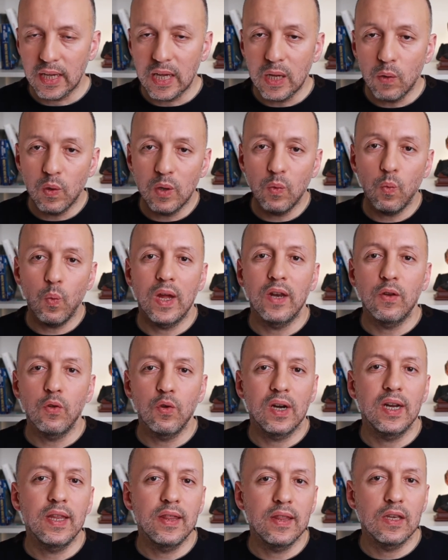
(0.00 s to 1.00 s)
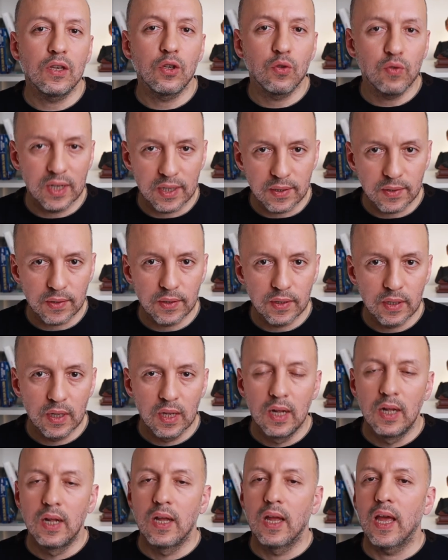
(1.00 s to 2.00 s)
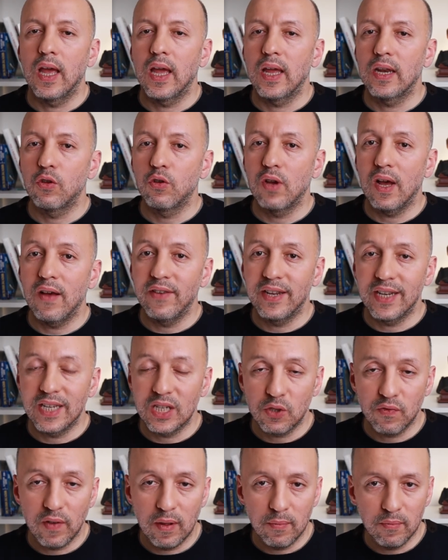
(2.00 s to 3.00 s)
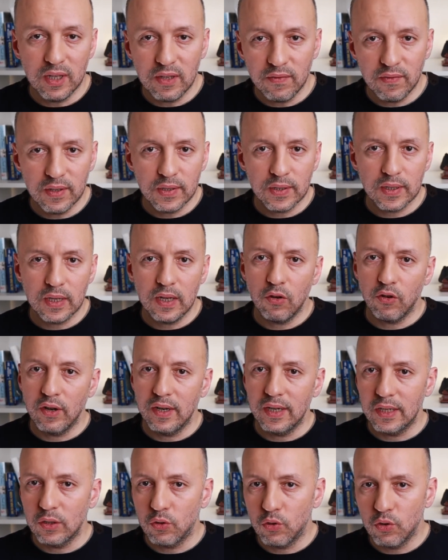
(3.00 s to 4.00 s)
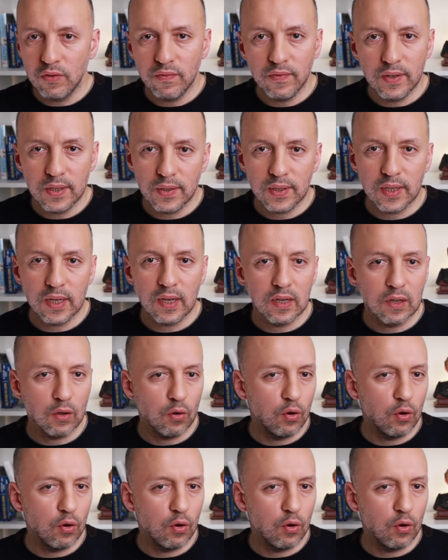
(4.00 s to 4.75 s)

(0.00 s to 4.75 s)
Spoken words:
Even when you are in the US and you have an H-1B visa or an E2 visa,